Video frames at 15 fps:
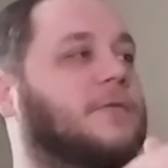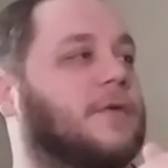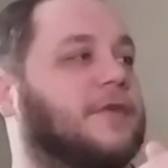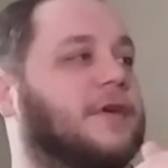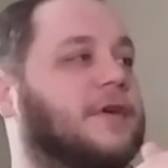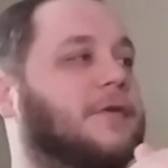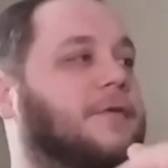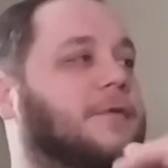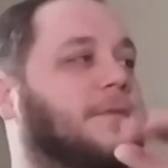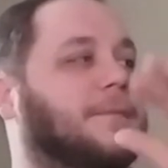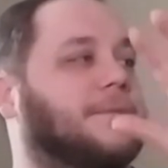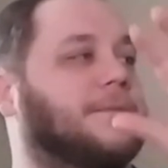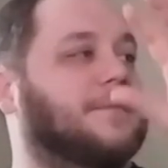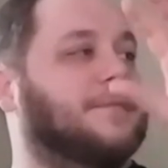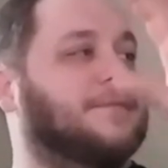review
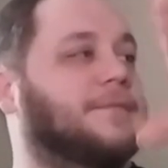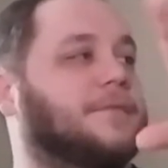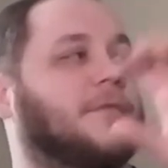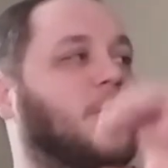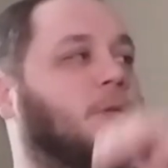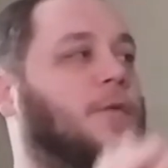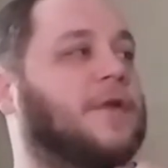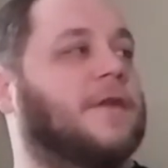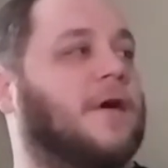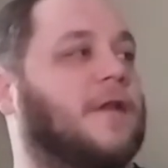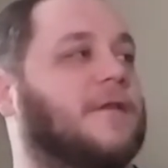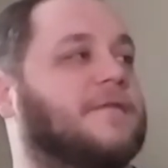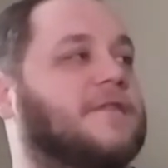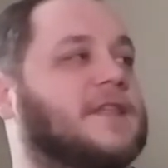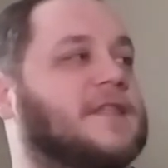with
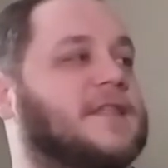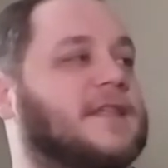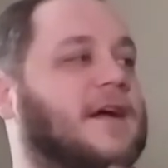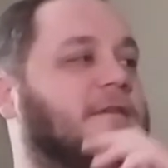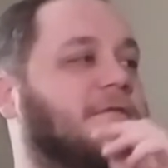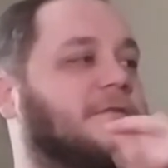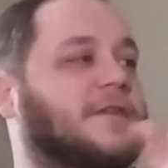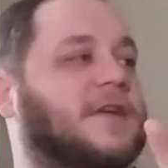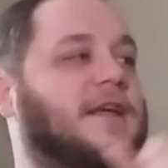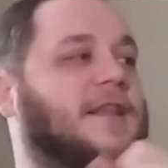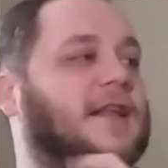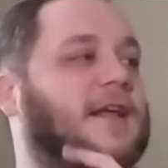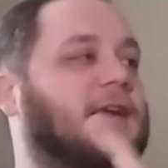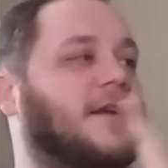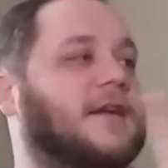all of this stuff
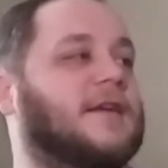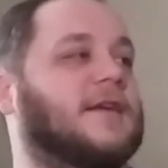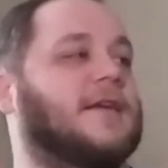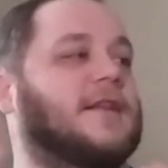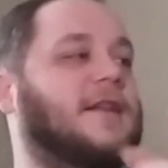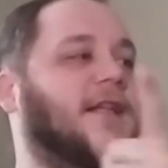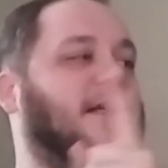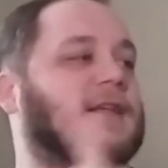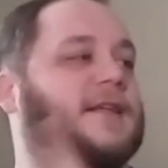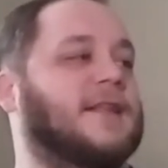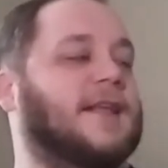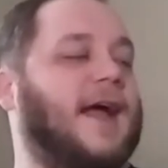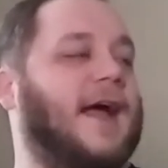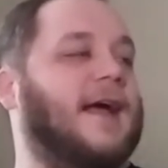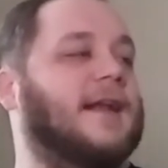and then linked
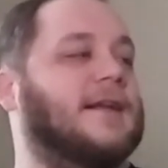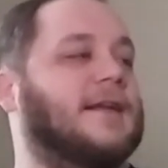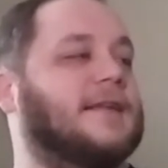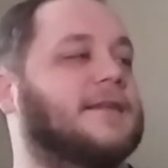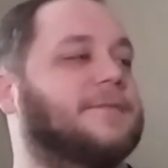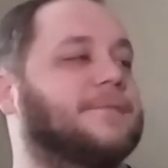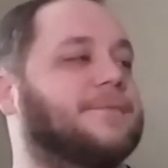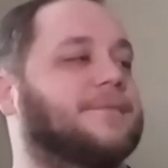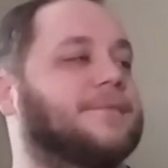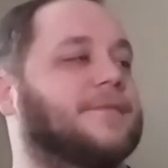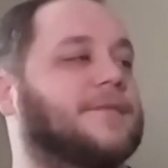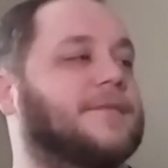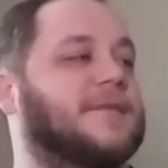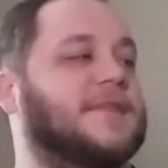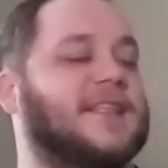that.
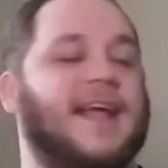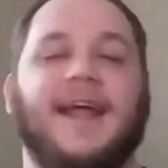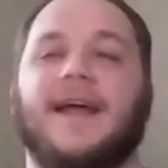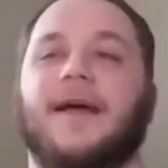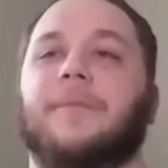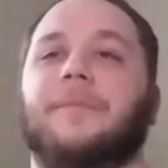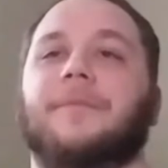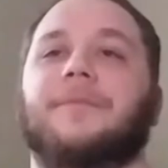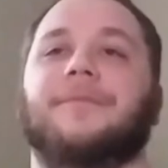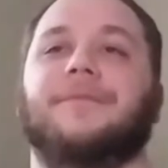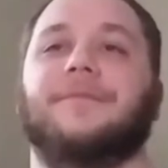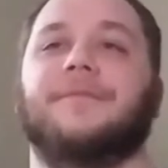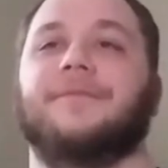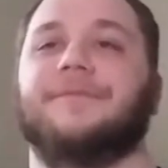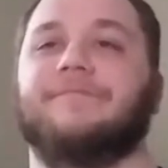Damn.
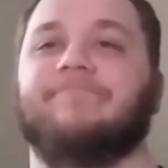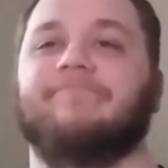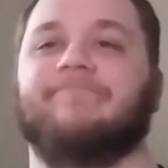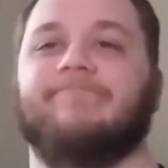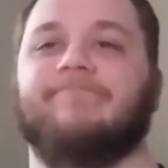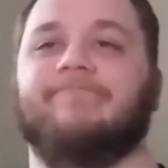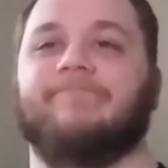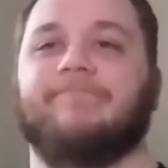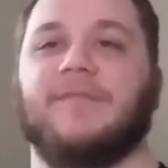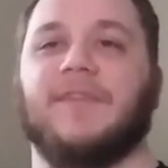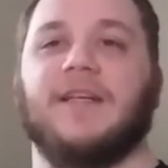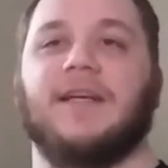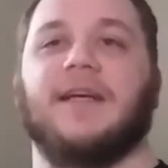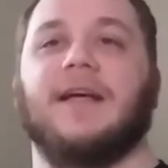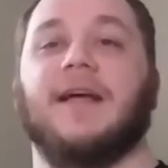
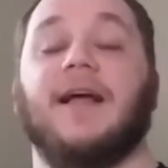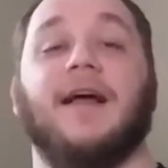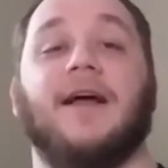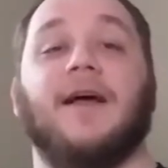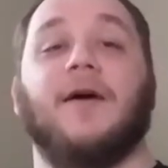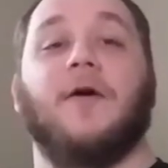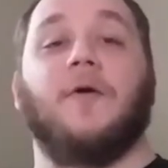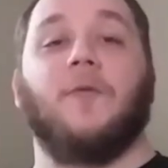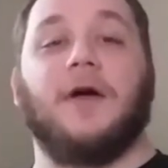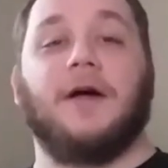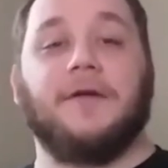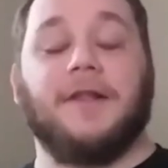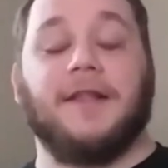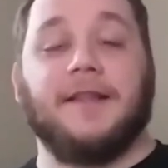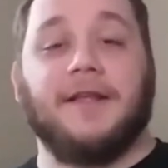Well,
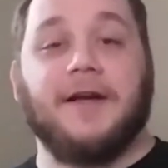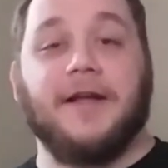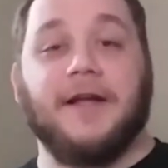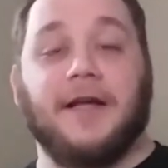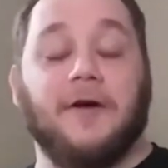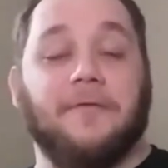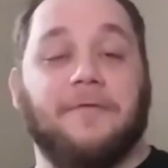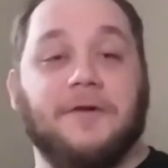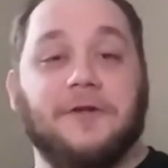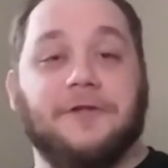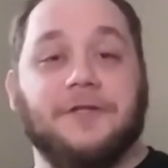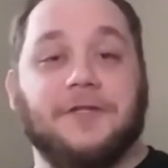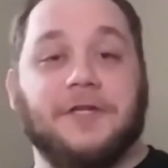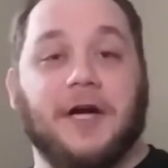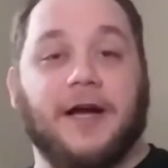well, there you, you go,
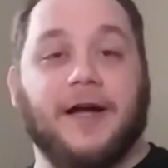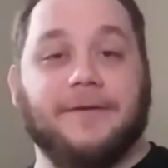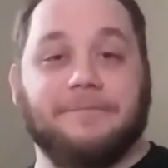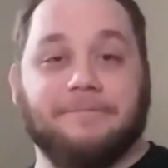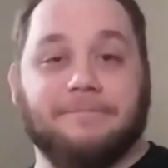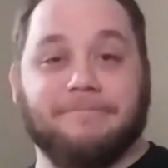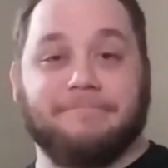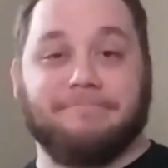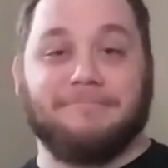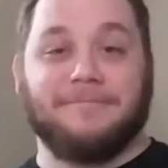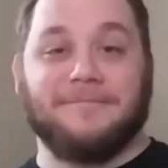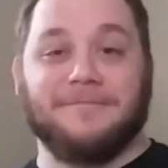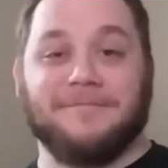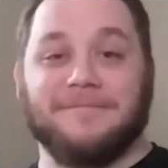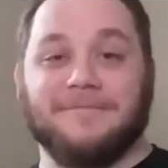future Sean.
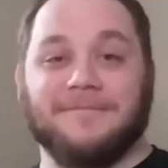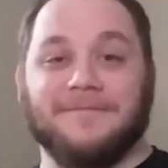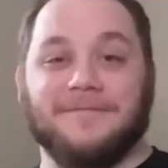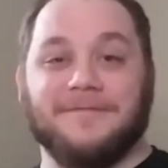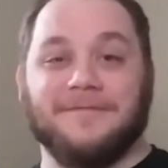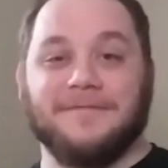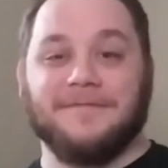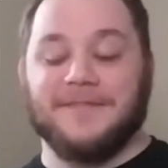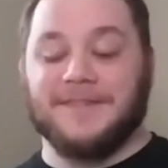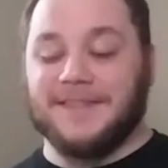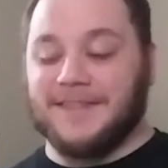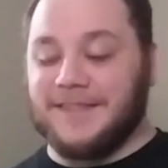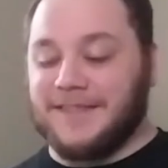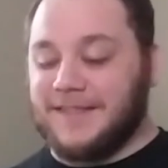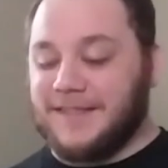To
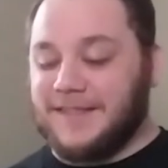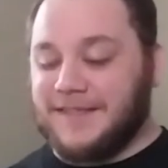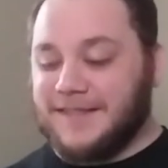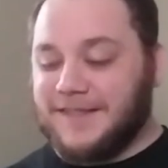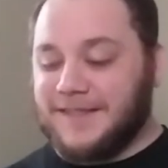quote Alanis